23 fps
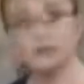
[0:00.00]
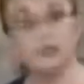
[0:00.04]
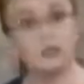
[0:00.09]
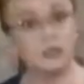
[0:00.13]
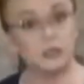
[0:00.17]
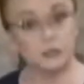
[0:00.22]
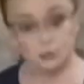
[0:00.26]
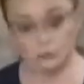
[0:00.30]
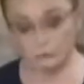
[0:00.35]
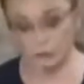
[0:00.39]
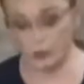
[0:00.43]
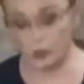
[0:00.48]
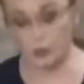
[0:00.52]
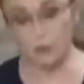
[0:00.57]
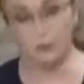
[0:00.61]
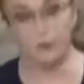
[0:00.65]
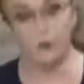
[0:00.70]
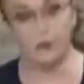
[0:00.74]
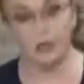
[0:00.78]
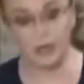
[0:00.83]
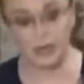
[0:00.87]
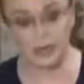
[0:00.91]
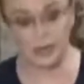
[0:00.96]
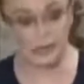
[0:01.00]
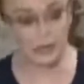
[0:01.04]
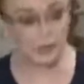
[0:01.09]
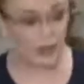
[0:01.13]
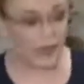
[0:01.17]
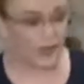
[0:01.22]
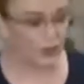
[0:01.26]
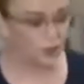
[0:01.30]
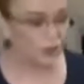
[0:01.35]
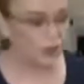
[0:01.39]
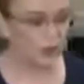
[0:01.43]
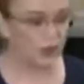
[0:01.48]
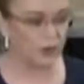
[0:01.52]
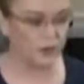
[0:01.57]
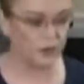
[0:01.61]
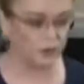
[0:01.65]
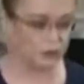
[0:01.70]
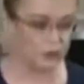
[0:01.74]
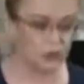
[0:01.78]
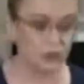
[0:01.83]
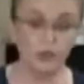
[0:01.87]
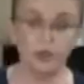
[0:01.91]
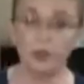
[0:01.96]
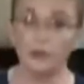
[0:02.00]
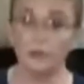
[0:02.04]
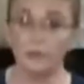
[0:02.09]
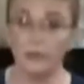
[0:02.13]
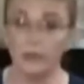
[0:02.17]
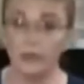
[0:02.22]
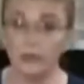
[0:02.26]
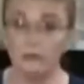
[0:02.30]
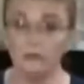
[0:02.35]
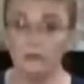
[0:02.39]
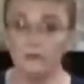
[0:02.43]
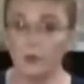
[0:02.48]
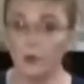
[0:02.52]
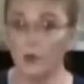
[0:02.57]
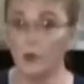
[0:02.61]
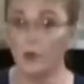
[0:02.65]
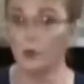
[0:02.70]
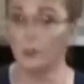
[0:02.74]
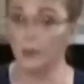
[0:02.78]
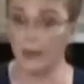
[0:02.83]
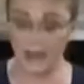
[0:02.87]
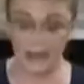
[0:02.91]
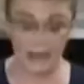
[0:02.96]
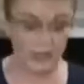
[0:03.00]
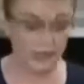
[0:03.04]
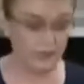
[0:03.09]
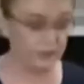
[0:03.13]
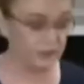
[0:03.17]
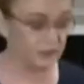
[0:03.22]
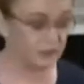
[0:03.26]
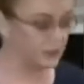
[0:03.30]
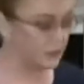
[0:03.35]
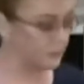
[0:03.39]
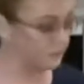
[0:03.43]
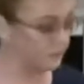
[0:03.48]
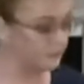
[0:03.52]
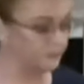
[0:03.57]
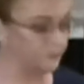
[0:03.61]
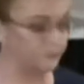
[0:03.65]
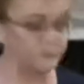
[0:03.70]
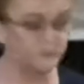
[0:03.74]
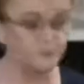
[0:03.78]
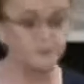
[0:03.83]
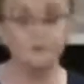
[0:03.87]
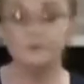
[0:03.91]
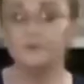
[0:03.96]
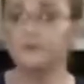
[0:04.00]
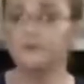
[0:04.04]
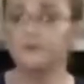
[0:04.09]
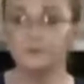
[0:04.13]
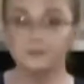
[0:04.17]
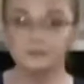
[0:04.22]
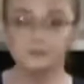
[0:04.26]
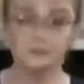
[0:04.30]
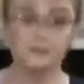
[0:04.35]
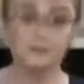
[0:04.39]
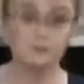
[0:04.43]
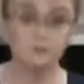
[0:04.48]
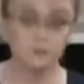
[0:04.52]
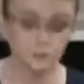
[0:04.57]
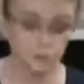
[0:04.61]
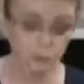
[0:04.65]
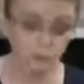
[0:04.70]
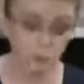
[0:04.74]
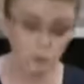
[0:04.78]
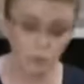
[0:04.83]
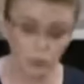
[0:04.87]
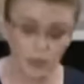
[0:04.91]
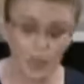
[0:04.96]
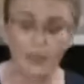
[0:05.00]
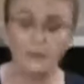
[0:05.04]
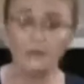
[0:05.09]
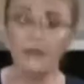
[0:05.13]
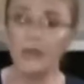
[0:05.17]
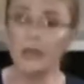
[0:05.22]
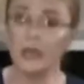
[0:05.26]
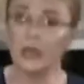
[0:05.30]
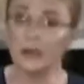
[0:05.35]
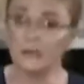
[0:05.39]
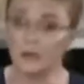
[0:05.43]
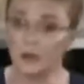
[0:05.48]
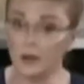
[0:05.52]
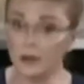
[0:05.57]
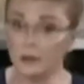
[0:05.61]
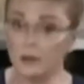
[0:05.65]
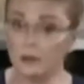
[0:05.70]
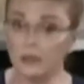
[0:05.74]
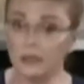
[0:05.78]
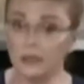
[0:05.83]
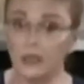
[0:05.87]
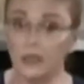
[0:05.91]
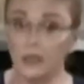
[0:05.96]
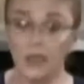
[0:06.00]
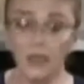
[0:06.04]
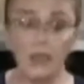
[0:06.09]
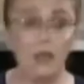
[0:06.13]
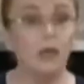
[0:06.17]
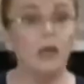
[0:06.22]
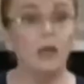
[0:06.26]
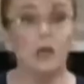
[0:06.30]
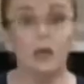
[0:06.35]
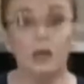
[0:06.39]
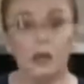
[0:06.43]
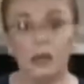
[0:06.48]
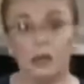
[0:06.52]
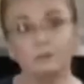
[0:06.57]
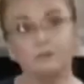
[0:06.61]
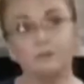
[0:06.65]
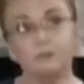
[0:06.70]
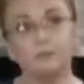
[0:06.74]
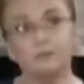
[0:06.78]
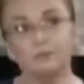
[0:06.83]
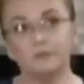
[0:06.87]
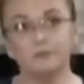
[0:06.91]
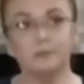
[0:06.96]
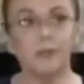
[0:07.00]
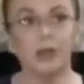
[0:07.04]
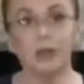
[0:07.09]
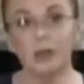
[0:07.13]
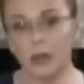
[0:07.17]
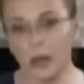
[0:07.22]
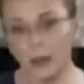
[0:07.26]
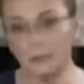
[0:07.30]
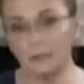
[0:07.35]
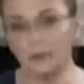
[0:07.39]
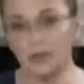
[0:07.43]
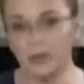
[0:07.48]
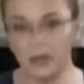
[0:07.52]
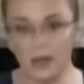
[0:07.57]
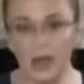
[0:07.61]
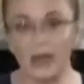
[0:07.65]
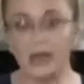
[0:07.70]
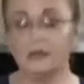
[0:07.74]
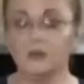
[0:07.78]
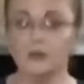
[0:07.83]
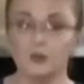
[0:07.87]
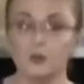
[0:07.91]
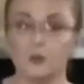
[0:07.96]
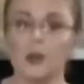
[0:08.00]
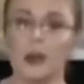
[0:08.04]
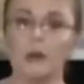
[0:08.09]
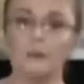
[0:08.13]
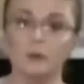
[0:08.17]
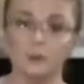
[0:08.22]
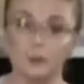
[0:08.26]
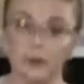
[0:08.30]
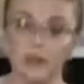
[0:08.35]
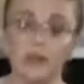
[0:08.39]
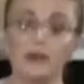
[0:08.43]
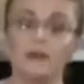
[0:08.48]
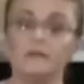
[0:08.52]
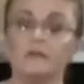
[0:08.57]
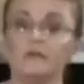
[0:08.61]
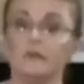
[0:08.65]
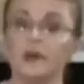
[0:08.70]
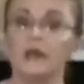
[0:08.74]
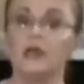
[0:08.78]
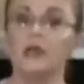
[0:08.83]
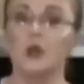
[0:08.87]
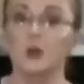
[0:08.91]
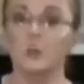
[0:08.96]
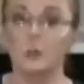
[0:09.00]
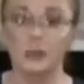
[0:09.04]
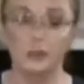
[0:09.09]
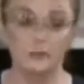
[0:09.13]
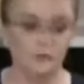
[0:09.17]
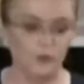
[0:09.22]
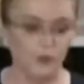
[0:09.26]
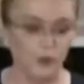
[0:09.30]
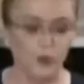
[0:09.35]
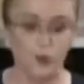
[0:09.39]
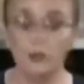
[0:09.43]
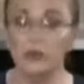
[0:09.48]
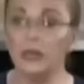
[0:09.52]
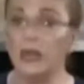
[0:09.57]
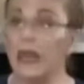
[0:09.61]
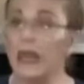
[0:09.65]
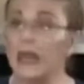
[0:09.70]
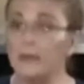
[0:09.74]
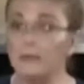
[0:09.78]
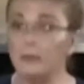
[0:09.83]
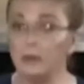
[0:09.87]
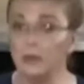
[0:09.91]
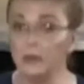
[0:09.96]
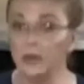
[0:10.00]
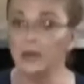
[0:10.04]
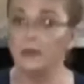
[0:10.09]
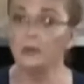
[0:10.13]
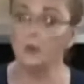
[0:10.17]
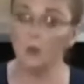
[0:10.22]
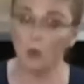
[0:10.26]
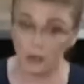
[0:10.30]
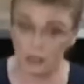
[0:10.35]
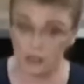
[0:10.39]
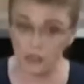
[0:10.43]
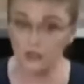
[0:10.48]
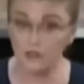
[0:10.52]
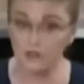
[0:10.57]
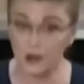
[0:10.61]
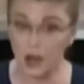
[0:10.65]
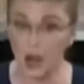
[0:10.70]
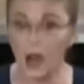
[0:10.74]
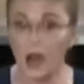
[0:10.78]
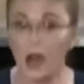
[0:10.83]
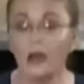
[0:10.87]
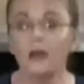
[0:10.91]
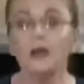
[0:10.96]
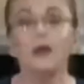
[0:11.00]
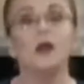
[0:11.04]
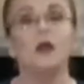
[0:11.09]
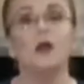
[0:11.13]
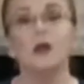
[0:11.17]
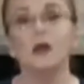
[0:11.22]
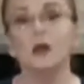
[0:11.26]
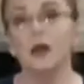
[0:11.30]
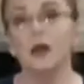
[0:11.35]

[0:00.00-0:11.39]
Just, put it in like one of those aluminum foil pans and then cover it with a couple of layers probably of aluminum foil. Label it what you've got.